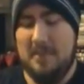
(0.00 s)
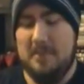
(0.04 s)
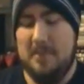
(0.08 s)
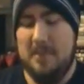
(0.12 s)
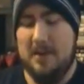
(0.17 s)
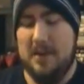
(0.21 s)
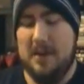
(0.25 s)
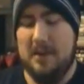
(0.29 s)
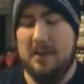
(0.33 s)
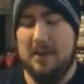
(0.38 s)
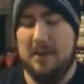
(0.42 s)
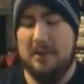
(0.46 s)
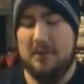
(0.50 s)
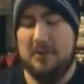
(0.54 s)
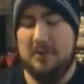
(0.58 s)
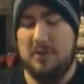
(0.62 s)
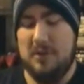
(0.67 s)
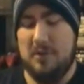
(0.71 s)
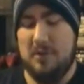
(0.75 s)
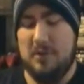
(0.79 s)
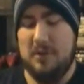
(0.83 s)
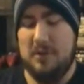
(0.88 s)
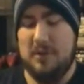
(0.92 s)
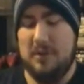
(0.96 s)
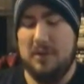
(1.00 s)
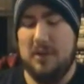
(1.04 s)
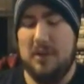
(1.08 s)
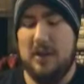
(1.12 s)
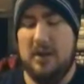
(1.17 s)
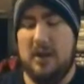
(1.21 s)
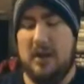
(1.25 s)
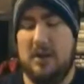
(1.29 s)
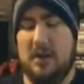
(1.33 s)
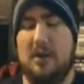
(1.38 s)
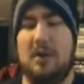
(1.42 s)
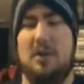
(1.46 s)
But let's start with
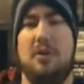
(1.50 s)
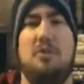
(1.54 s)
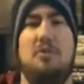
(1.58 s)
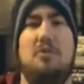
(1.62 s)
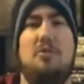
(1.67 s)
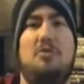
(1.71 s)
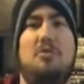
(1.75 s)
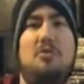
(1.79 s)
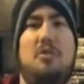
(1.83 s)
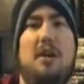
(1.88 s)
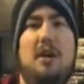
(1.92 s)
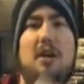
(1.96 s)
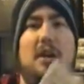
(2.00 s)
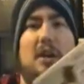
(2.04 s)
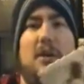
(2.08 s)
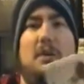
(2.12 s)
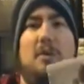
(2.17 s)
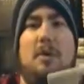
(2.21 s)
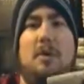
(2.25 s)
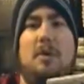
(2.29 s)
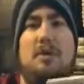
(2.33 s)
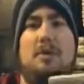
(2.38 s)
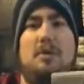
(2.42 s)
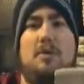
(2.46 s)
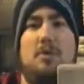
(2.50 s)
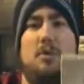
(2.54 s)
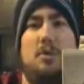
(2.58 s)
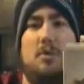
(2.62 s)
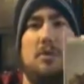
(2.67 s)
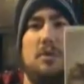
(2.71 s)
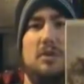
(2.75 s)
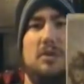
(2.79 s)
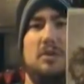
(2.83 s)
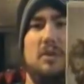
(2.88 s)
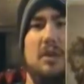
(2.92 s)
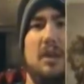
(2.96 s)
Dragon Quest
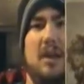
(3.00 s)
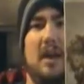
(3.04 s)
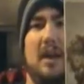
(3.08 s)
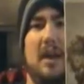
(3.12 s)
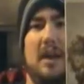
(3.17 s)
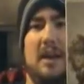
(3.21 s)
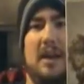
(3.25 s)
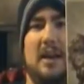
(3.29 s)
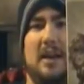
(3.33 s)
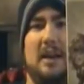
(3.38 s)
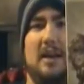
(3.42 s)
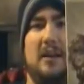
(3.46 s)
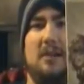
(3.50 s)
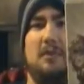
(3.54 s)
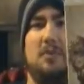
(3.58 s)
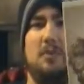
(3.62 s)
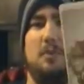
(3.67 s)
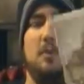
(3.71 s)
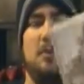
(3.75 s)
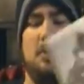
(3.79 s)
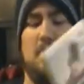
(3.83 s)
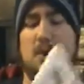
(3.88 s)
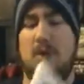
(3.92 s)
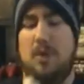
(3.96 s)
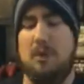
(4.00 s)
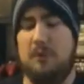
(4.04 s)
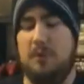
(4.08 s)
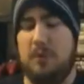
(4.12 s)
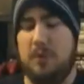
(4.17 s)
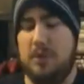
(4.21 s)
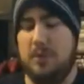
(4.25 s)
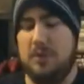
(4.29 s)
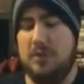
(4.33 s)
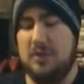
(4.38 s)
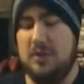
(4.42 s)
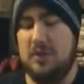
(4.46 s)
Swords. Now this one
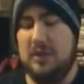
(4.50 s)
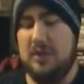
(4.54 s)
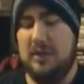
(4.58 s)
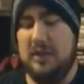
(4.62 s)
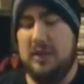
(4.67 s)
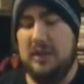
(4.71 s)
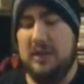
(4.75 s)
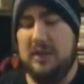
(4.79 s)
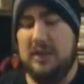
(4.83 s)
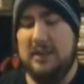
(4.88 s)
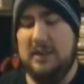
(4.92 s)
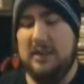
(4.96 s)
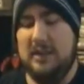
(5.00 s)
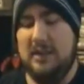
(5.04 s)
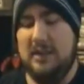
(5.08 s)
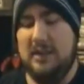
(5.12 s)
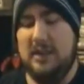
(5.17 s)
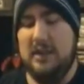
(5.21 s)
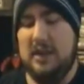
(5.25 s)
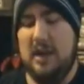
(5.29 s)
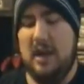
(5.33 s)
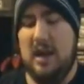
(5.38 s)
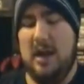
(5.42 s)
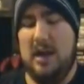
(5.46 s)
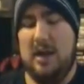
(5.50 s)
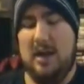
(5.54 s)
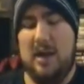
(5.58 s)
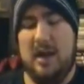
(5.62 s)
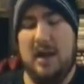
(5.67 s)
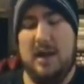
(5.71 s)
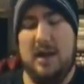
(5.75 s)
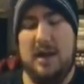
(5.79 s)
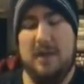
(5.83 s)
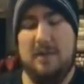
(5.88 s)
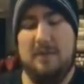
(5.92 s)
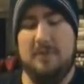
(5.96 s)
unfortunately did not
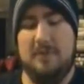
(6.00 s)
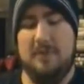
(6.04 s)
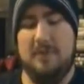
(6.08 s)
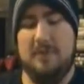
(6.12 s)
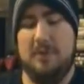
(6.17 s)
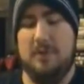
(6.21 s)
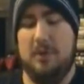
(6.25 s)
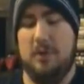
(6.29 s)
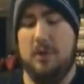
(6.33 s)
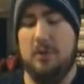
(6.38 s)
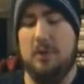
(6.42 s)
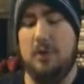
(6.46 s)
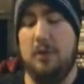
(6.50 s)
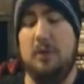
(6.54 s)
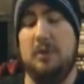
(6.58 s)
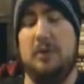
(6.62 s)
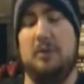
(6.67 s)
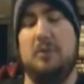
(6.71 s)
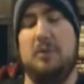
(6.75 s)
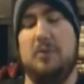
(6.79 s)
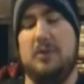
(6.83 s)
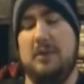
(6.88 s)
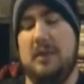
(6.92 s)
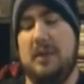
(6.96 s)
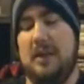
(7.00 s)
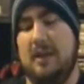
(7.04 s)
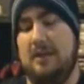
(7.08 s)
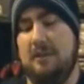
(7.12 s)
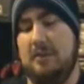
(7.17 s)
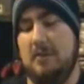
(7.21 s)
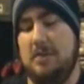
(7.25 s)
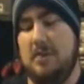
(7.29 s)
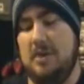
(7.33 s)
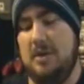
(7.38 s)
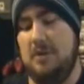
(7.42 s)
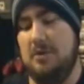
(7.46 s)
have, oh no, this one did
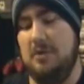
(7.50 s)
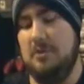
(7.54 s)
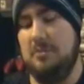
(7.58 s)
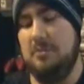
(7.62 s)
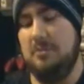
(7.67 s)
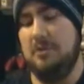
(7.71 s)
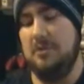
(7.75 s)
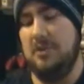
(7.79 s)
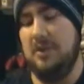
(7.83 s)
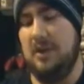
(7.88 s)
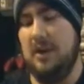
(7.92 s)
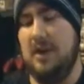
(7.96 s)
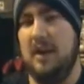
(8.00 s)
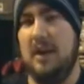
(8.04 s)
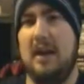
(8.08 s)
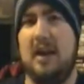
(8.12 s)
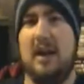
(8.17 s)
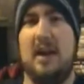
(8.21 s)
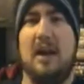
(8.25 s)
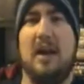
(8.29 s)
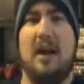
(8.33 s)
have the manual, I'm sorry.